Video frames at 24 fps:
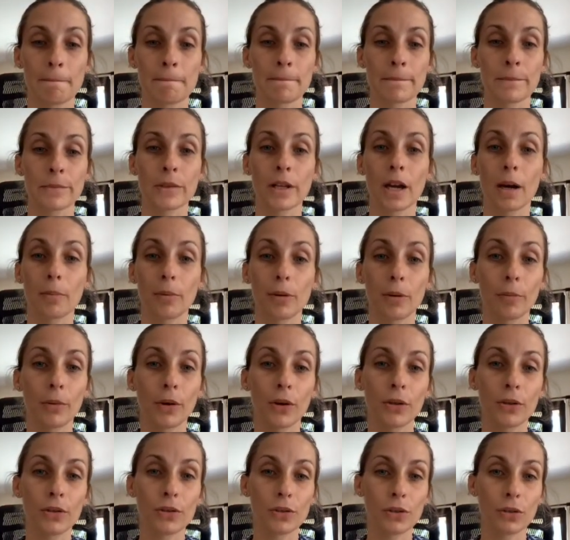are
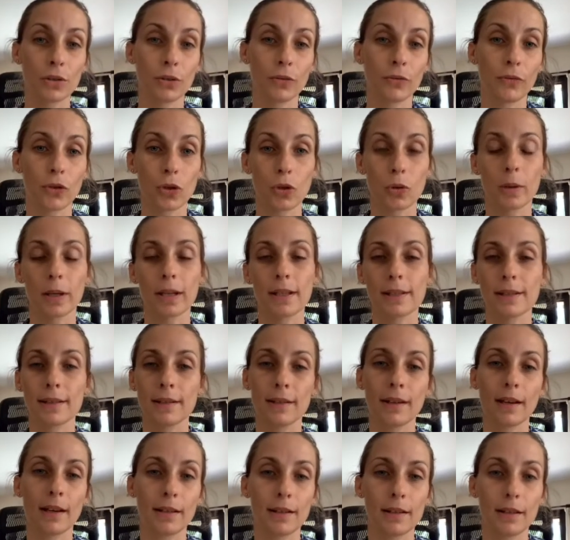promoted sort of for
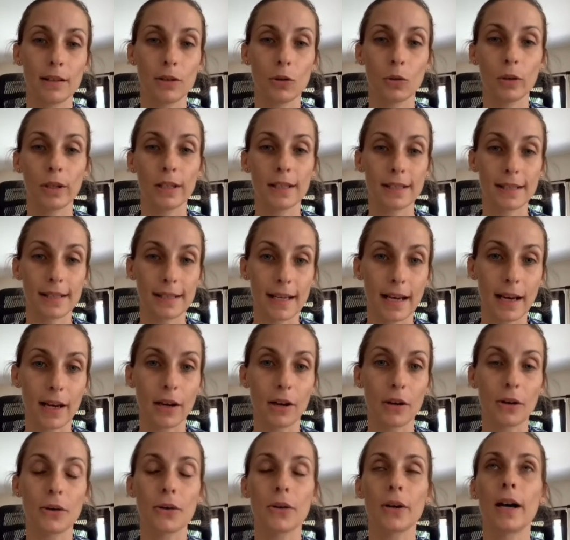quick
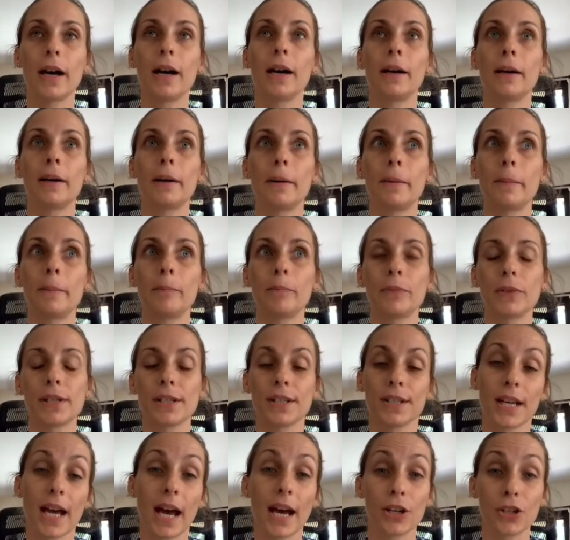sale
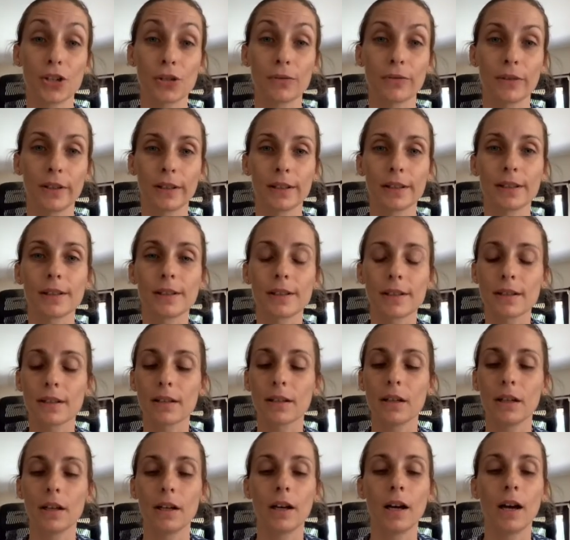stash fillers.
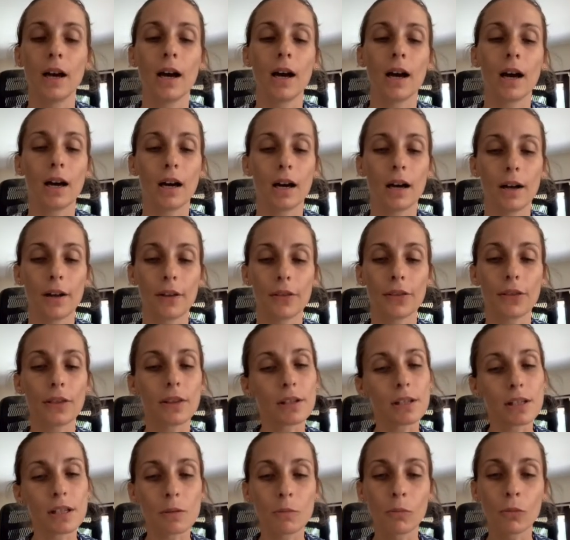The
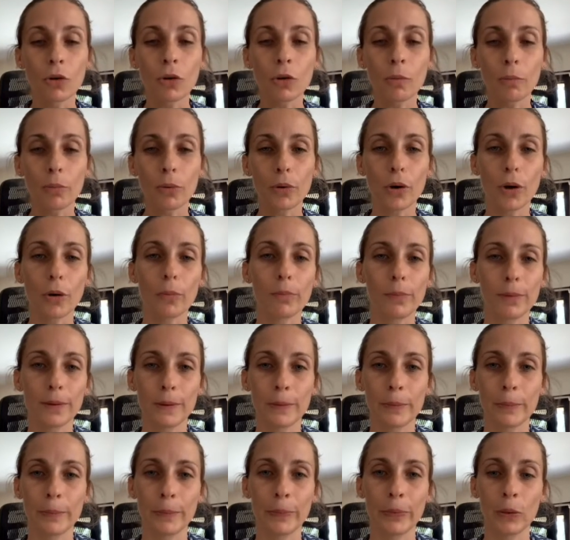small
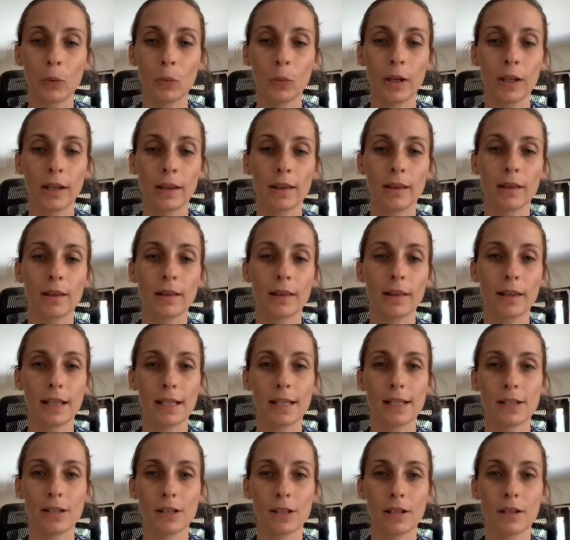problem with
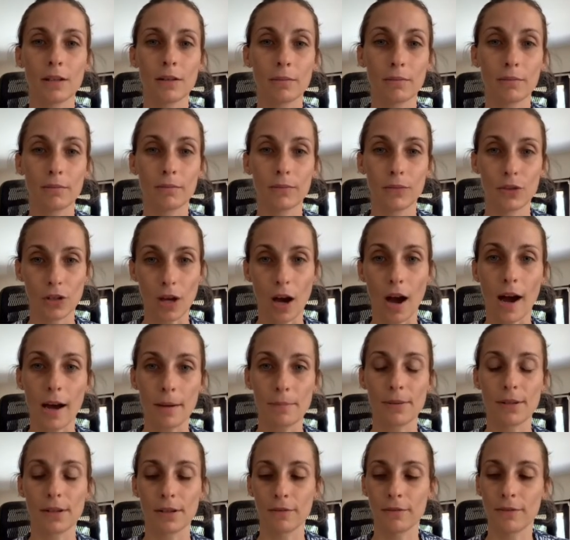these
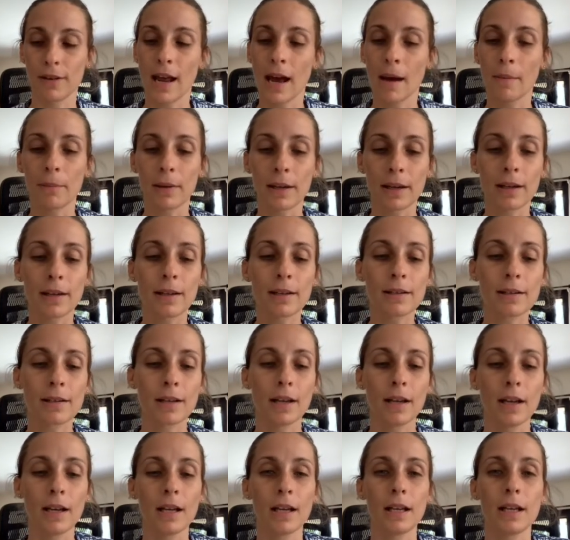types of nappies
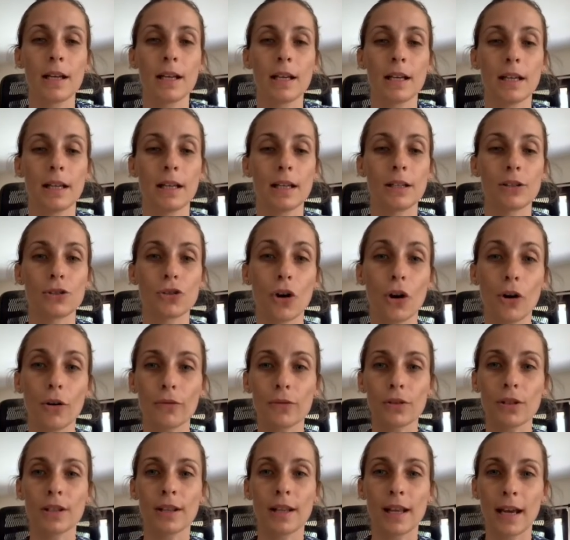is
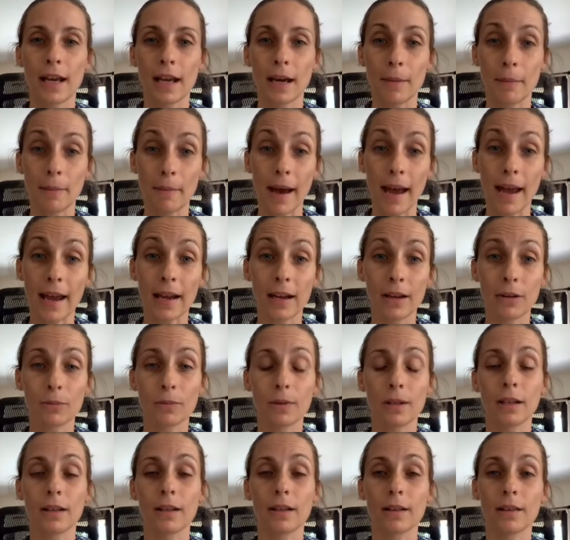often they are made
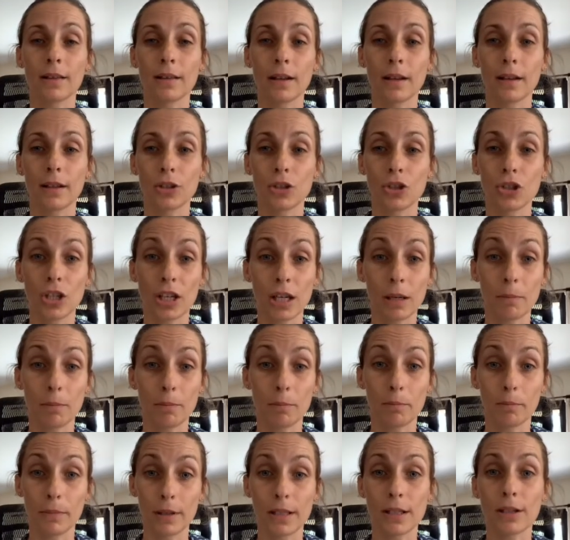with cheap
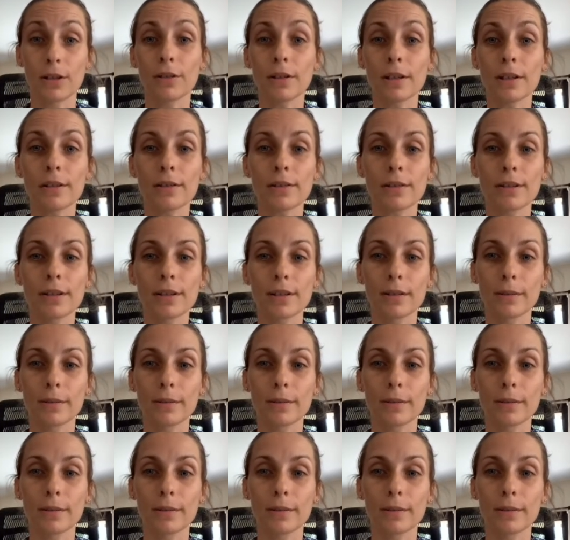materials.